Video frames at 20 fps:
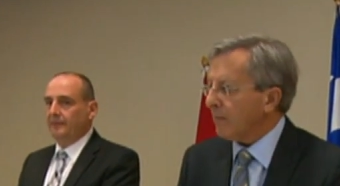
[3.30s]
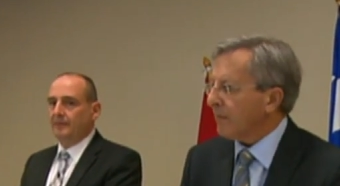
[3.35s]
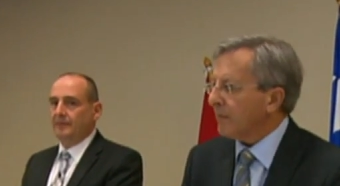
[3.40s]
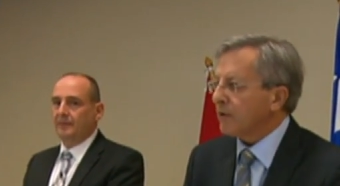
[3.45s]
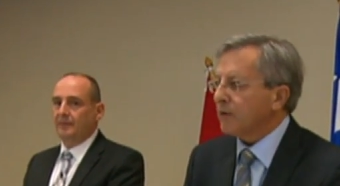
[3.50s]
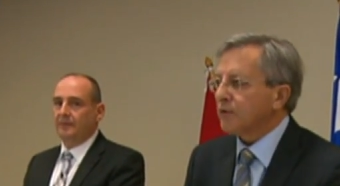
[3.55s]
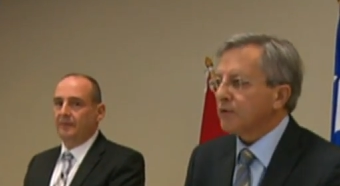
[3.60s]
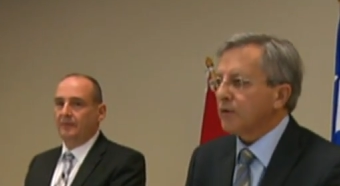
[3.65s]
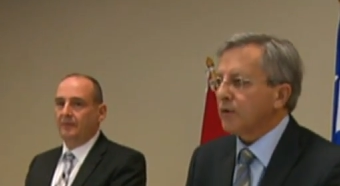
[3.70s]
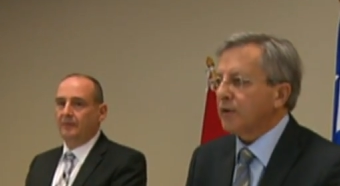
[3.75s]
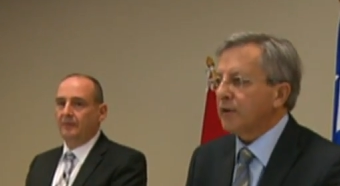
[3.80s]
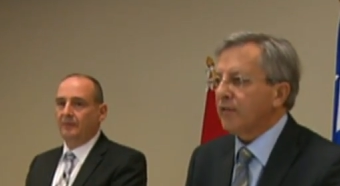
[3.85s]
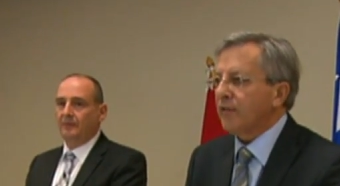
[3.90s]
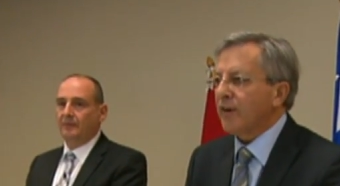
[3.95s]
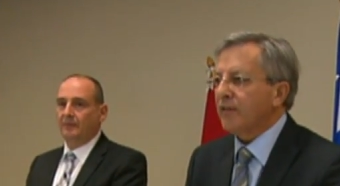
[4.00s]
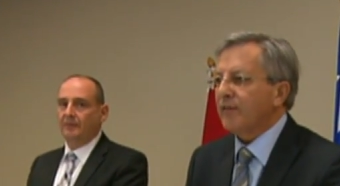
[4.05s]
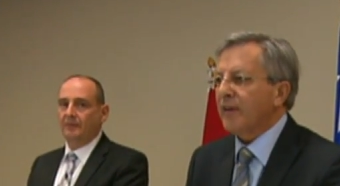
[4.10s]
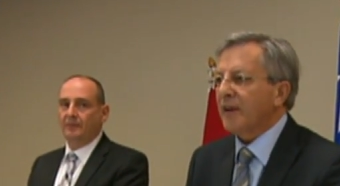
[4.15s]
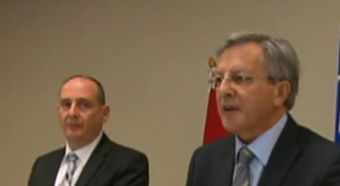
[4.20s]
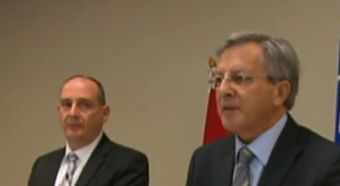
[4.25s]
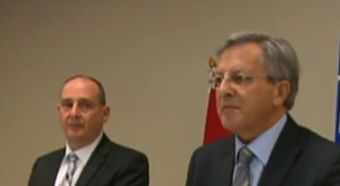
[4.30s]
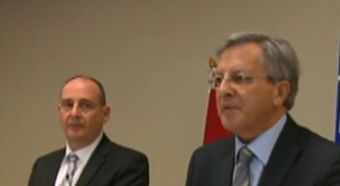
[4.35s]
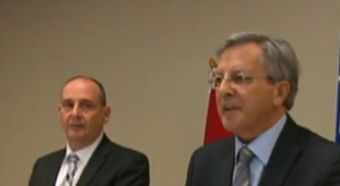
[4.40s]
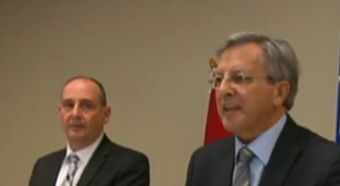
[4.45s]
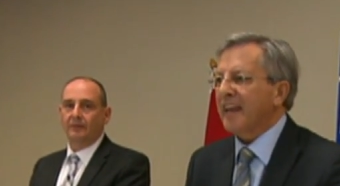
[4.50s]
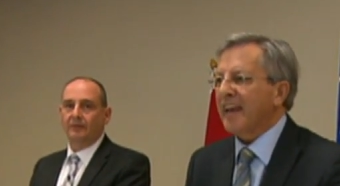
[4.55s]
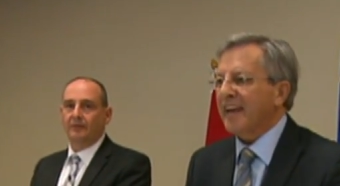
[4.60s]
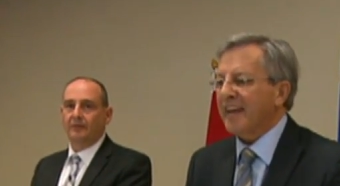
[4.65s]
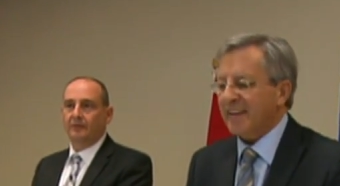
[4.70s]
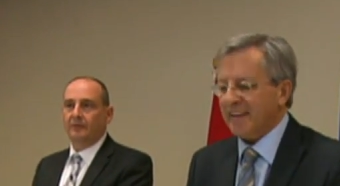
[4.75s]
Speaker 1: every city council
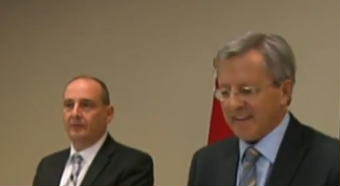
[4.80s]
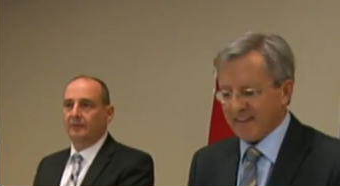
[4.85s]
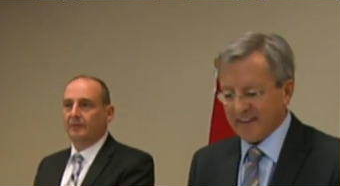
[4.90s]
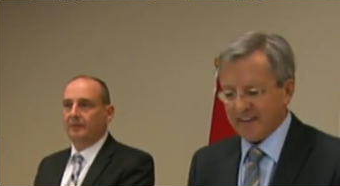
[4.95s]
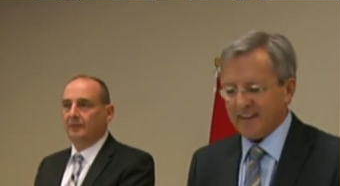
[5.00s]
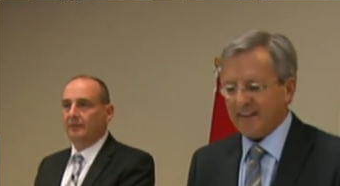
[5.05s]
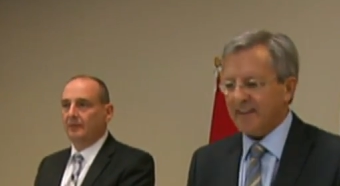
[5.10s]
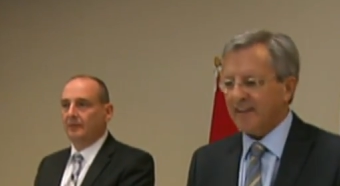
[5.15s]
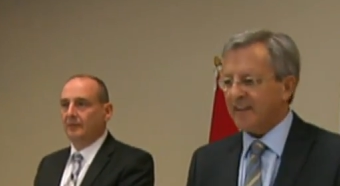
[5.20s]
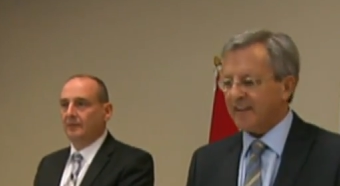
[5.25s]
meeting the same